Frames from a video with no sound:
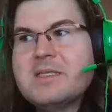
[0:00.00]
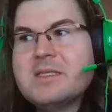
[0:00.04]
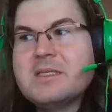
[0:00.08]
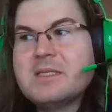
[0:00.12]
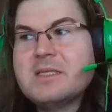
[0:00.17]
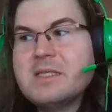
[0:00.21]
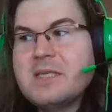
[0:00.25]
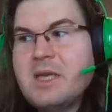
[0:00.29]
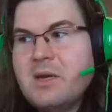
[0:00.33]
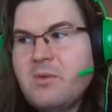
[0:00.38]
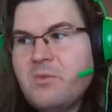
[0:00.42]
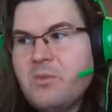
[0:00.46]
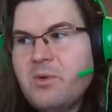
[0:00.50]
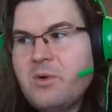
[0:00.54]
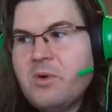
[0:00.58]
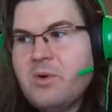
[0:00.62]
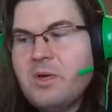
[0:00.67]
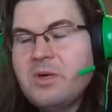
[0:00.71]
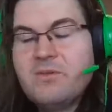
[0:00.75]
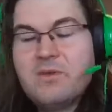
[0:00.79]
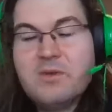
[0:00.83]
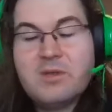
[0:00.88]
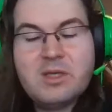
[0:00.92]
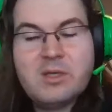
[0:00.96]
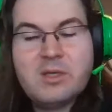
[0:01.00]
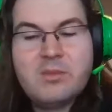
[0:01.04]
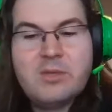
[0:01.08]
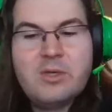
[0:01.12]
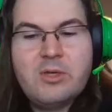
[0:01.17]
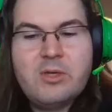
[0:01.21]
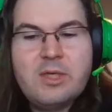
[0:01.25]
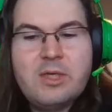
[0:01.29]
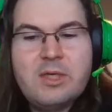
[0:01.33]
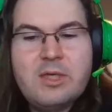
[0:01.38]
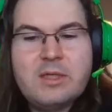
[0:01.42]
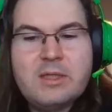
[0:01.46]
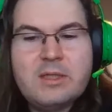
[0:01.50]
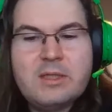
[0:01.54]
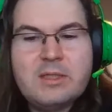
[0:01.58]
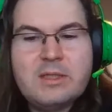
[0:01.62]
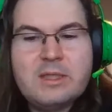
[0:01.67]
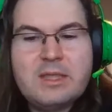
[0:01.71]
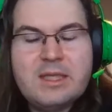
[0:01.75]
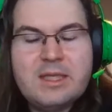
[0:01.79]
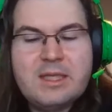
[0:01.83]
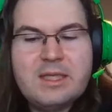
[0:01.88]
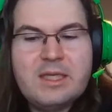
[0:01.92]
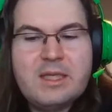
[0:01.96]
someone from the community
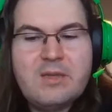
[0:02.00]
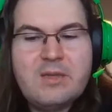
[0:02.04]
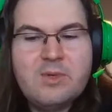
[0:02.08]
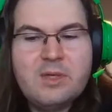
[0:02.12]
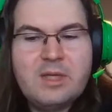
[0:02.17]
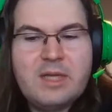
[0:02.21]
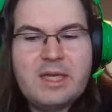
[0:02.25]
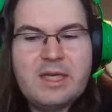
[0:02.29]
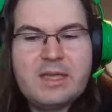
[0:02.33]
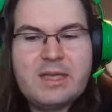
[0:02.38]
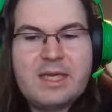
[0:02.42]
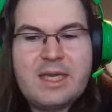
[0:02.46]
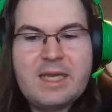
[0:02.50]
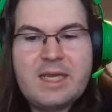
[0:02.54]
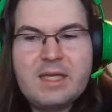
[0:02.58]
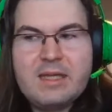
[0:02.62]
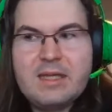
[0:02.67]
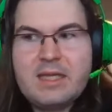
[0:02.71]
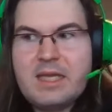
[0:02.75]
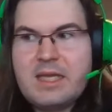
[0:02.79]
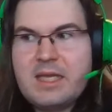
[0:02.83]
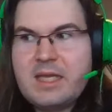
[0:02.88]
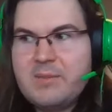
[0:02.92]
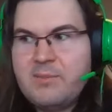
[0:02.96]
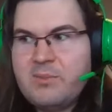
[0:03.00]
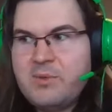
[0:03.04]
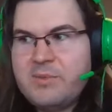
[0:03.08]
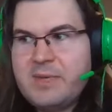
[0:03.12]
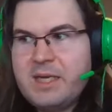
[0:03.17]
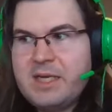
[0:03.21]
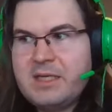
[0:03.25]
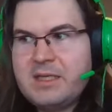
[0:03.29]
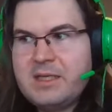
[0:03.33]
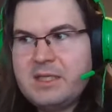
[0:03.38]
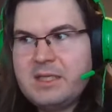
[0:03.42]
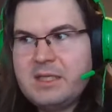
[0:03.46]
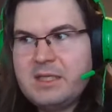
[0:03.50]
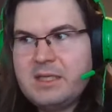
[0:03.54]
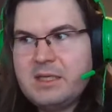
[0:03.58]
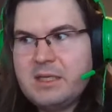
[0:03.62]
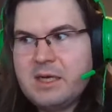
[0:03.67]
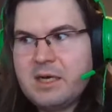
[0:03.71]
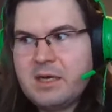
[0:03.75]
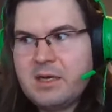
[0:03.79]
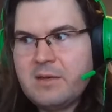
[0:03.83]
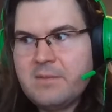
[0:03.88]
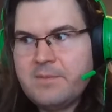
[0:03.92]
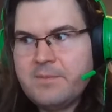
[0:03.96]
did a thing where like they implemented
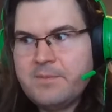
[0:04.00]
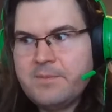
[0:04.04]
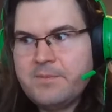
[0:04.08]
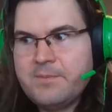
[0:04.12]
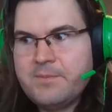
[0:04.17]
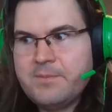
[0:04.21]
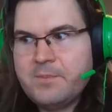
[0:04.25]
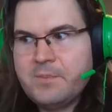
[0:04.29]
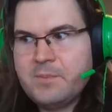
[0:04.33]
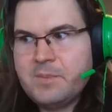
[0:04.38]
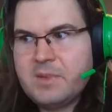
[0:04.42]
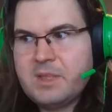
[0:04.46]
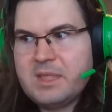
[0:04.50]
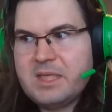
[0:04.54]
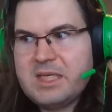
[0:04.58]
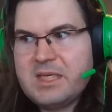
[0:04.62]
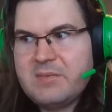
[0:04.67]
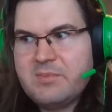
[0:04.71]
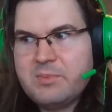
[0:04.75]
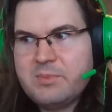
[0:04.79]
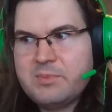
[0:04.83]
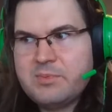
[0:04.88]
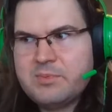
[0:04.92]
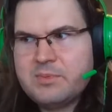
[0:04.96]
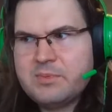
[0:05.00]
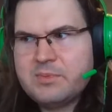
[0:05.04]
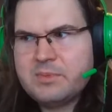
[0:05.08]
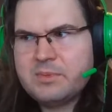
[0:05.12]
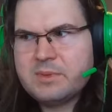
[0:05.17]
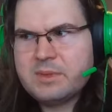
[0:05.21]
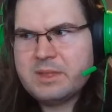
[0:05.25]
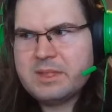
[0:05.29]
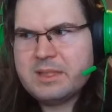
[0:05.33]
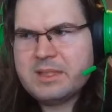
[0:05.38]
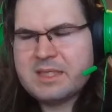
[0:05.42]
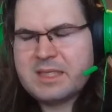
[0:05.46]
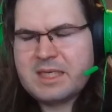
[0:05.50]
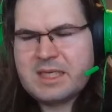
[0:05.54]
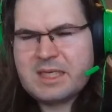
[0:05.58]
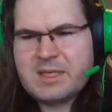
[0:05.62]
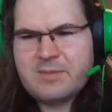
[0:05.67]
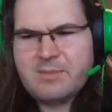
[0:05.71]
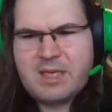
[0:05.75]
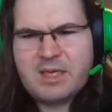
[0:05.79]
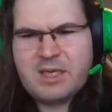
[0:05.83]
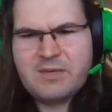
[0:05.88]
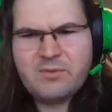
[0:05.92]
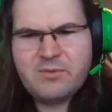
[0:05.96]
the EAP, is it
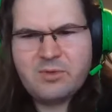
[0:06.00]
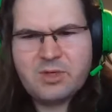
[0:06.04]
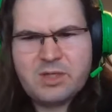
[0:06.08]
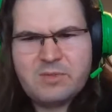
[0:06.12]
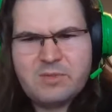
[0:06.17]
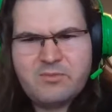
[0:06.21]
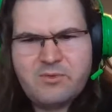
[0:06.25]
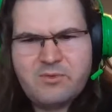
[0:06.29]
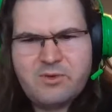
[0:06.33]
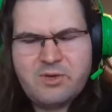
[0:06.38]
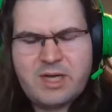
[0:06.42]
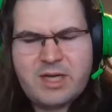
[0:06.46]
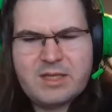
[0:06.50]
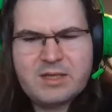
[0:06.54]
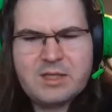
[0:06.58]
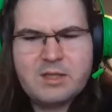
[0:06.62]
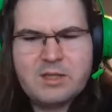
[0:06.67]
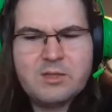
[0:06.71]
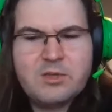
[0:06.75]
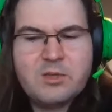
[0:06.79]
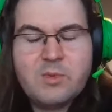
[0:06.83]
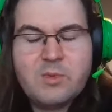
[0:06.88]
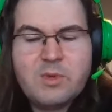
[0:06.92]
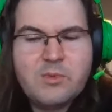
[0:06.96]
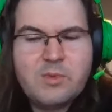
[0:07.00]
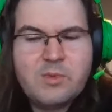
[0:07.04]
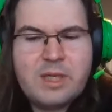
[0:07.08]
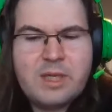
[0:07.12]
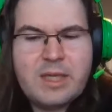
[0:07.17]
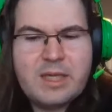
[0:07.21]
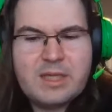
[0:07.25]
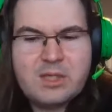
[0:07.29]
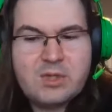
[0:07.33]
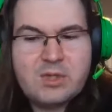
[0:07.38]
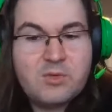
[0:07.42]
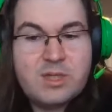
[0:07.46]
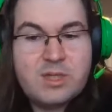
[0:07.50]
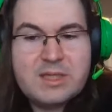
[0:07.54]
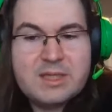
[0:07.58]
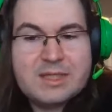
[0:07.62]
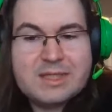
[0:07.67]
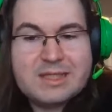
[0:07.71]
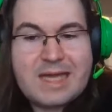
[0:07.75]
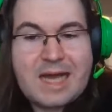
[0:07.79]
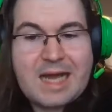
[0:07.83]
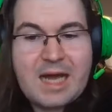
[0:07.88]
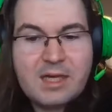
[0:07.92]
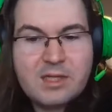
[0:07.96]
EAP 84, EAP 48, the one where like you can get
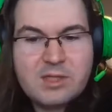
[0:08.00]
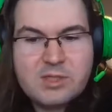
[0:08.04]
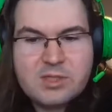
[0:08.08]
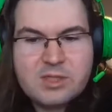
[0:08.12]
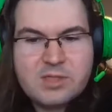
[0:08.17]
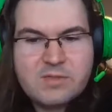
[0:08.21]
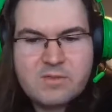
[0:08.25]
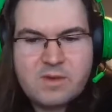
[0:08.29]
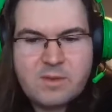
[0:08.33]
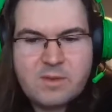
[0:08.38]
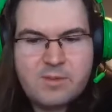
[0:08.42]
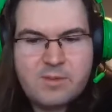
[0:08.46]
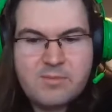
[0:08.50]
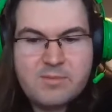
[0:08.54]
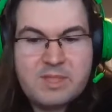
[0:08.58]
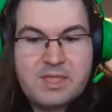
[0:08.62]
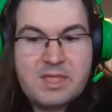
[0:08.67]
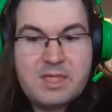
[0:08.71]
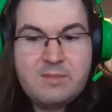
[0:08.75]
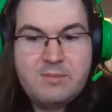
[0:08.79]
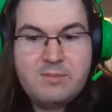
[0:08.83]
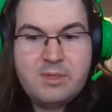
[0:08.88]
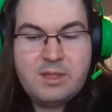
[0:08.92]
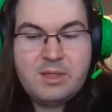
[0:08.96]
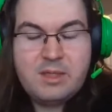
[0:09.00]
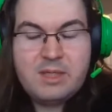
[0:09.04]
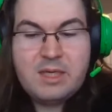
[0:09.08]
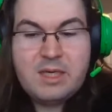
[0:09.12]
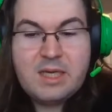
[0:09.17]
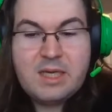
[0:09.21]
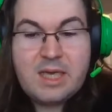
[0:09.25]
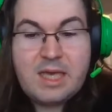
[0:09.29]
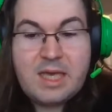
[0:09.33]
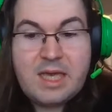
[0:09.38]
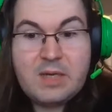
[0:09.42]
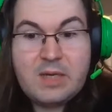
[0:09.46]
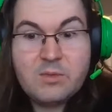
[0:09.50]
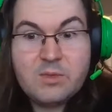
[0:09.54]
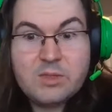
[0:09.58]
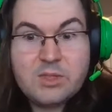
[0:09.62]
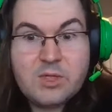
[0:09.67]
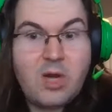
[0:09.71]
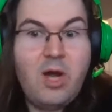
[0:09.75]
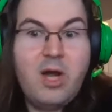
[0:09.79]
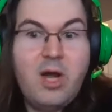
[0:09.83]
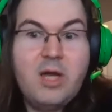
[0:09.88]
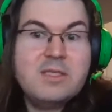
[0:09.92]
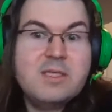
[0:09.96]
the docs just from a beam, and it
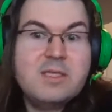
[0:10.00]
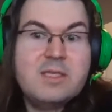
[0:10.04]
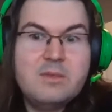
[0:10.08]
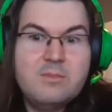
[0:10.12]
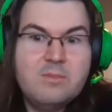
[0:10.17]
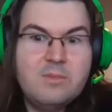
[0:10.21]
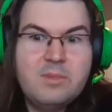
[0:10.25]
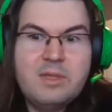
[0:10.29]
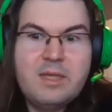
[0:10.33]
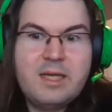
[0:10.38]
was awesome.